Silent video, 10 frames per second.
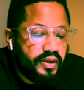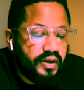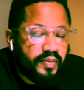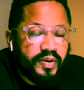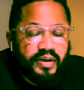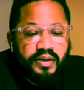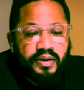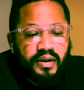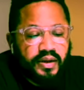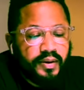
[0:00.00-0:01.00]
I
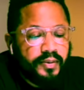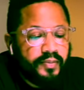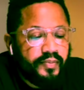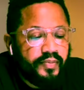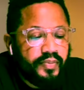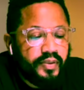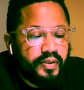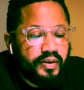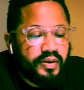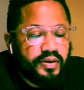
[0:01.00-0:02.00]
mean, um,
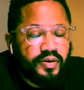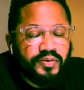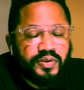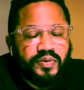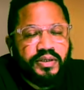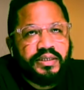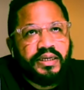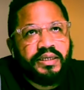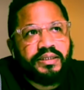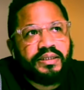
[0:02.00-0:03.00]
you know, so is
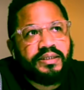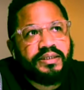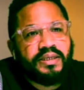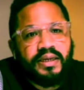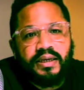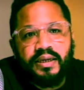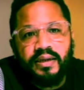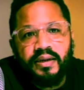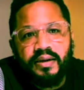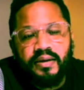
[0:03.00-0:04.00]
it is it
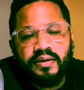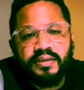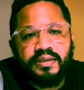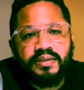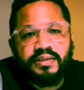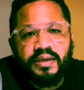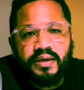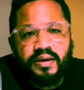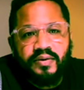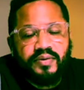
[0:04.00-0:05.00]
sin? Is it
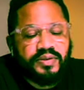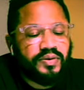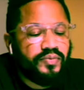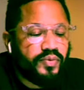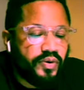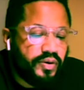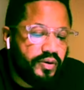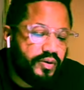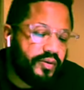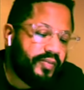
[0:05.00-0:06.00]
sin or is it
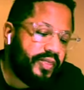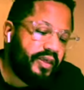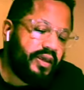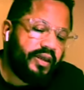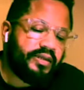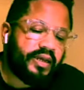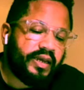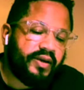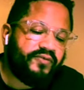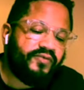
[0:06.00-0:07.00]
wrong? to
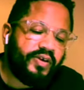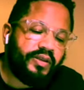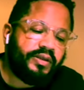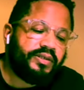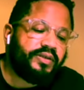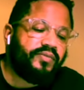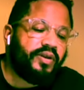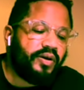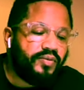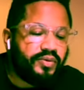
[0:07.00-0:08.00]
have feelings of
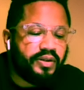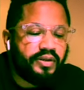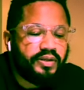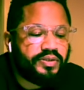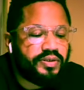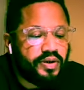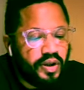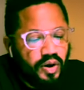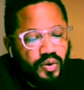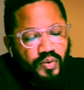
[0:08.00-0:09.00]
loneliness.
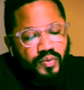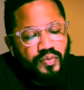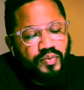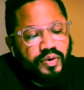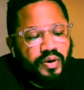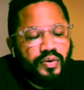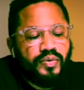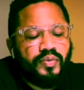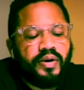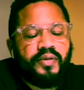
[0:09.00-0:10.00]
No,
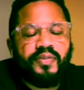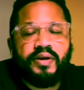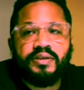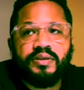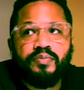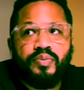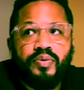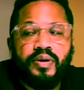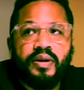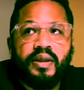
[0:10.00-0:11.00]
no, and I think it's
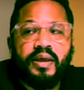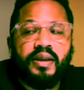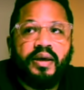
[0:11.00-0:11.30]
important that